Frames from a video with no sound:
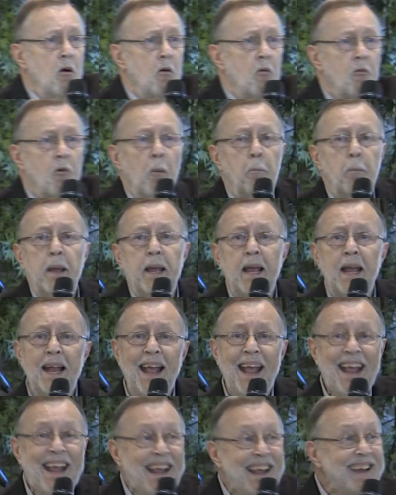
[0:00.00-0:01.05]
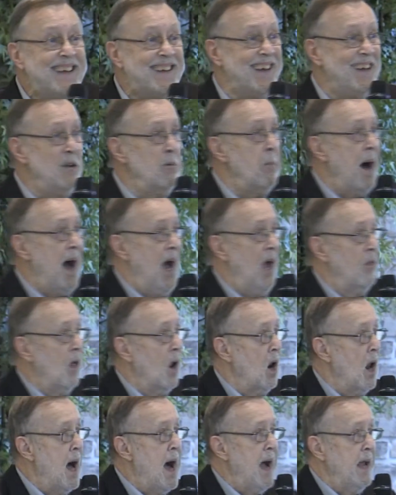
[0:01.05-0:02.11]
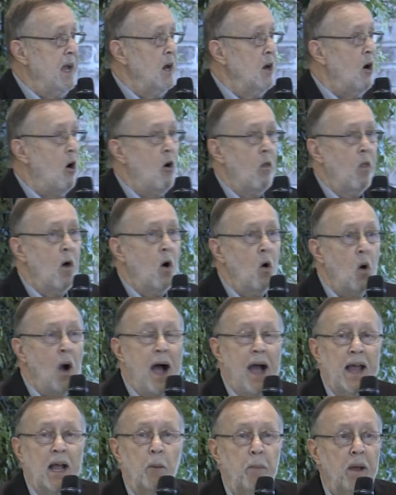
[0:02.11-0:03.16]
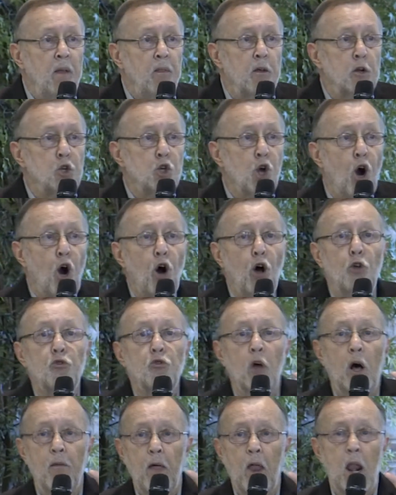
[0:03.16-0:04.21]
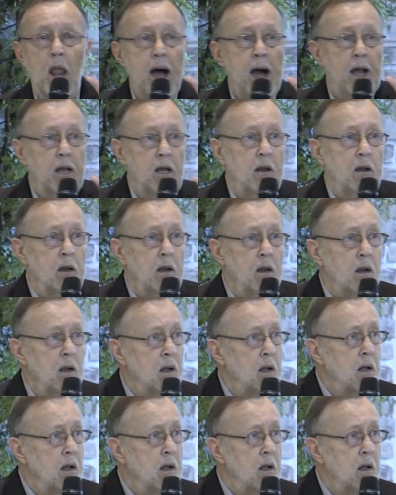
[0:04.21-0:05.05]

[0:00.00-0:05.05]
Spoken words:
from being eaten by the lion, although I am in the jaws of the lion.